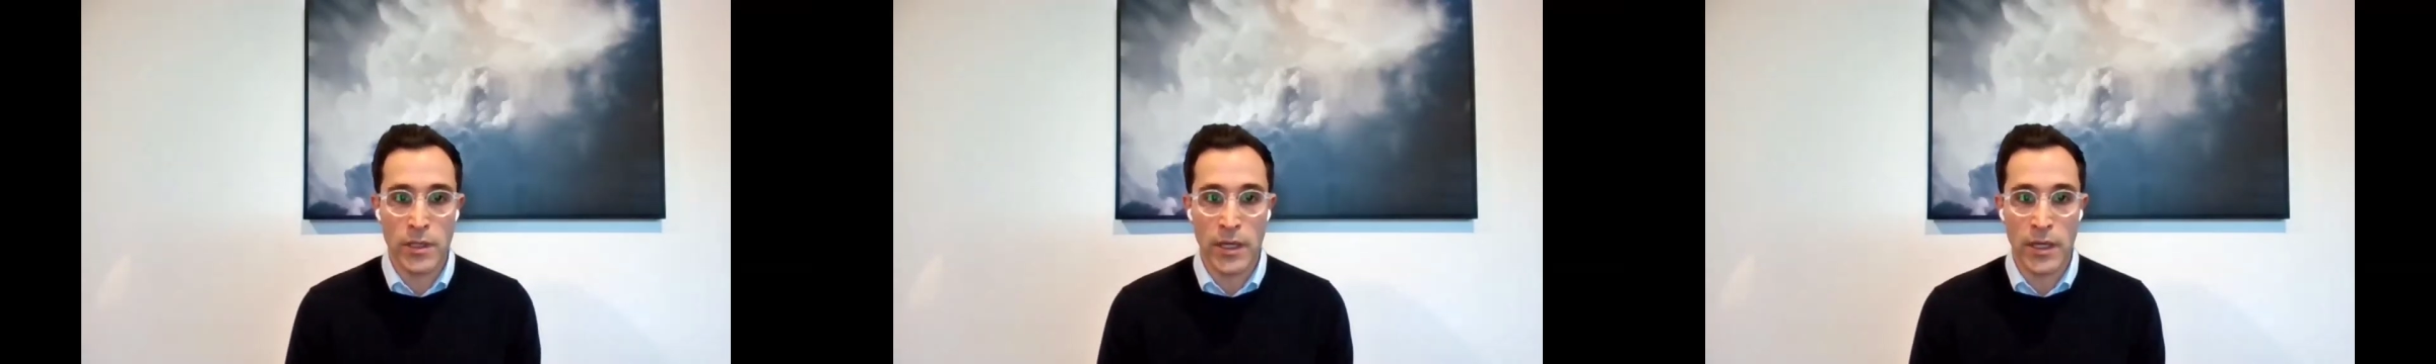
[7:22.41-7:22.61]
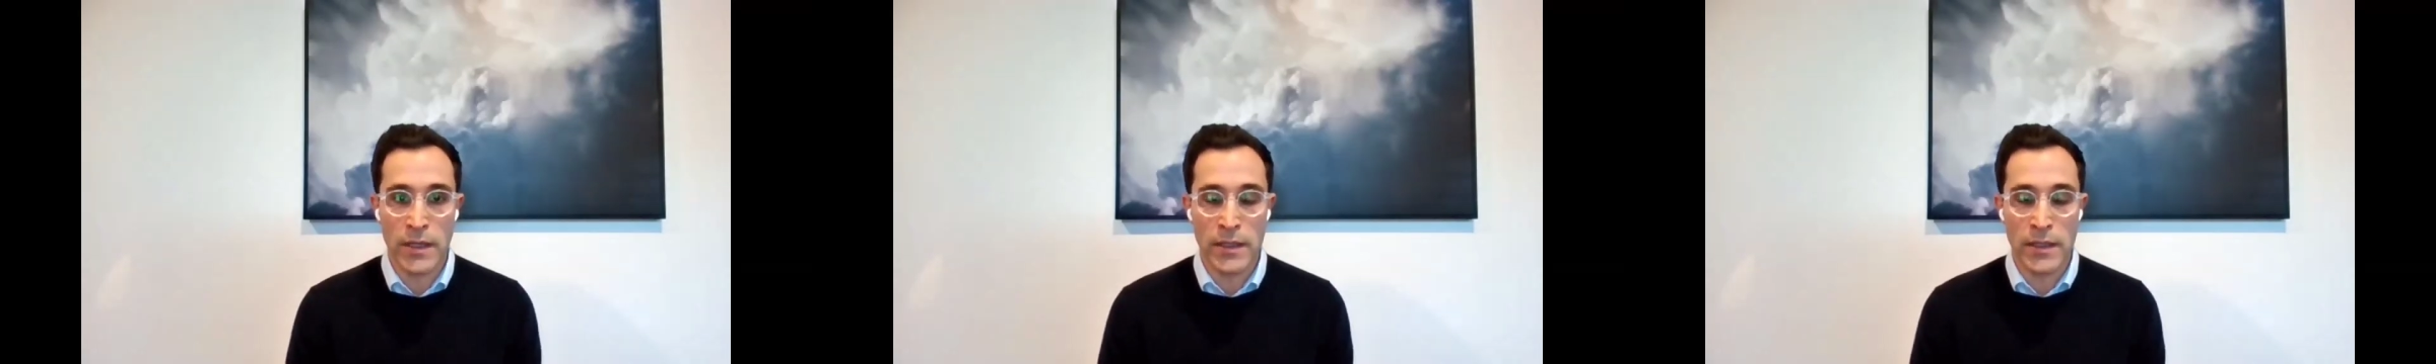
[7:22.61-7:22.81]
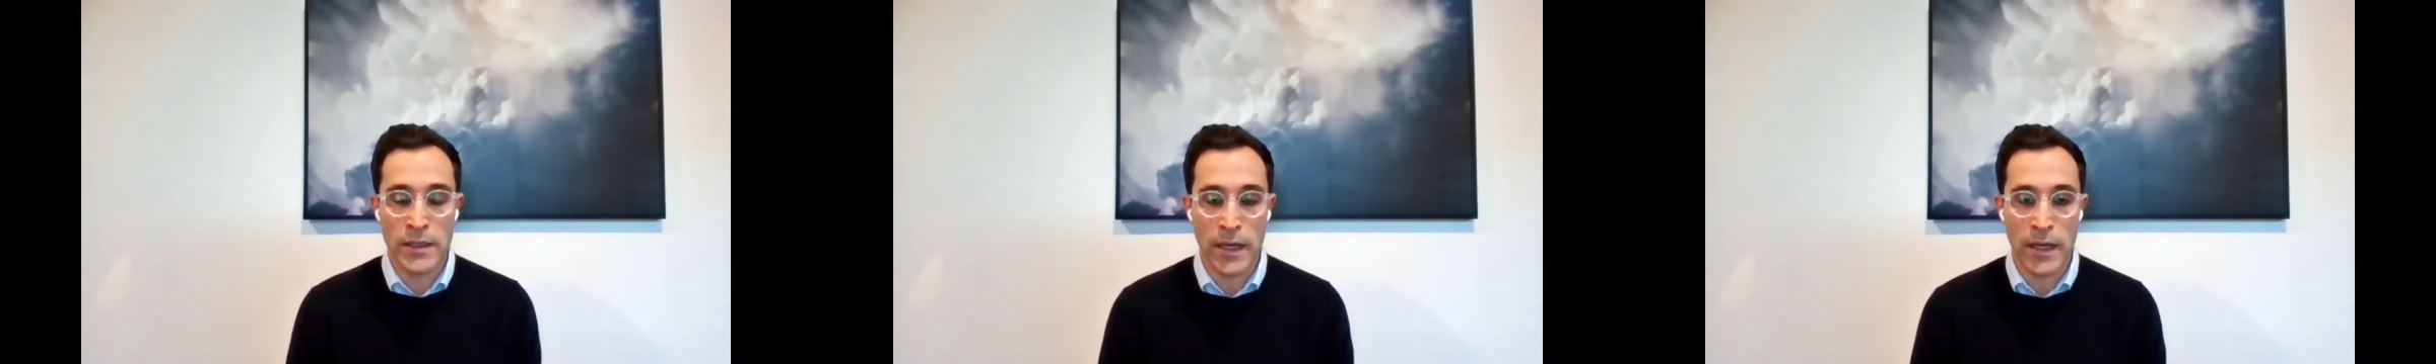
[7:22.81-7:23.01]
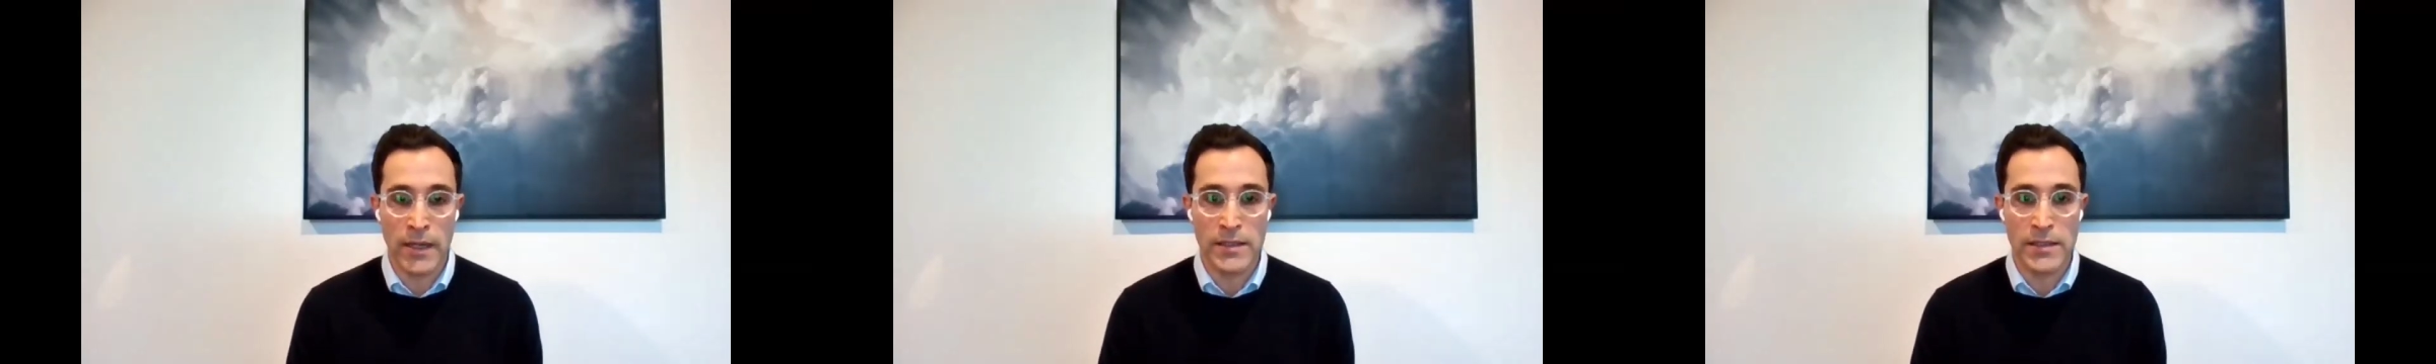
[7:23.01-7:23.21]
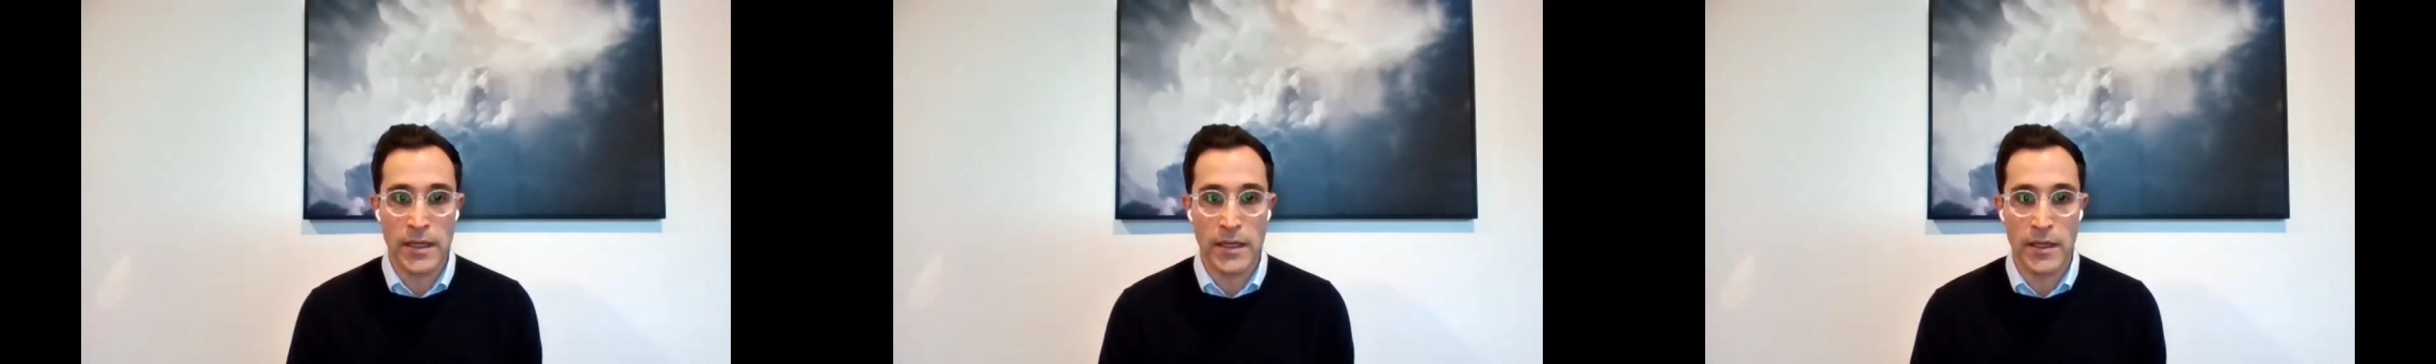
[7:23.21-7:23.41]
and
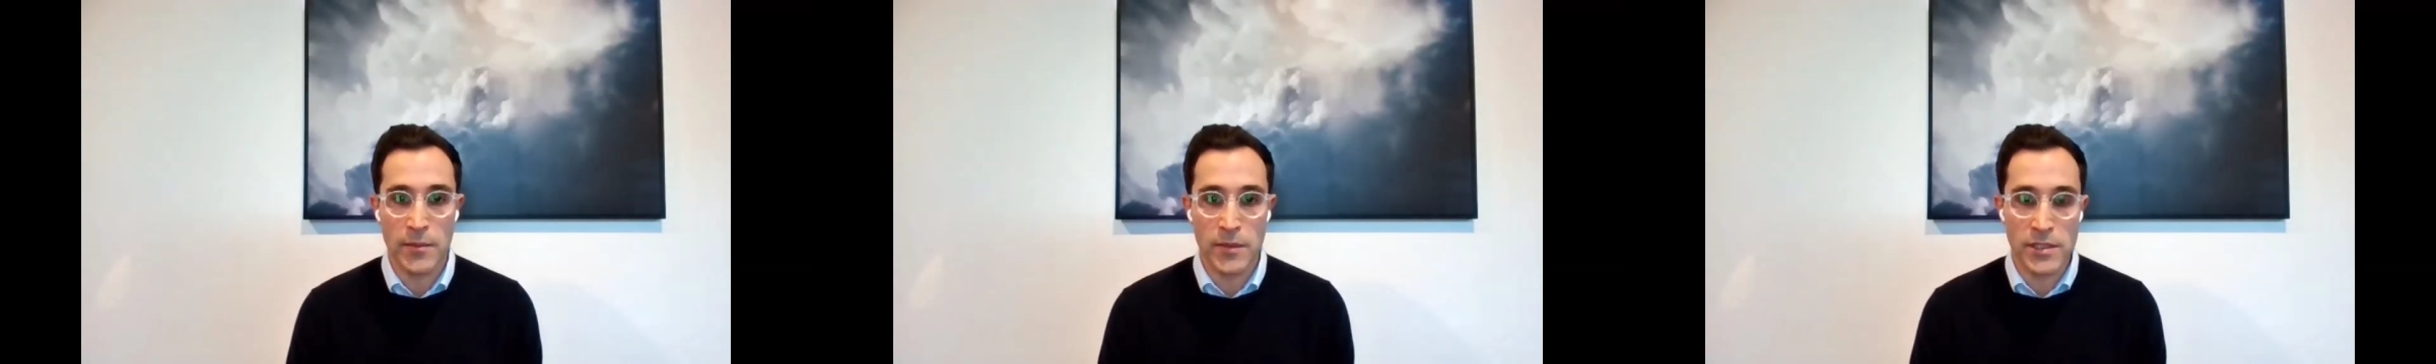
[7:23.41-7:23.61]
8 a.m.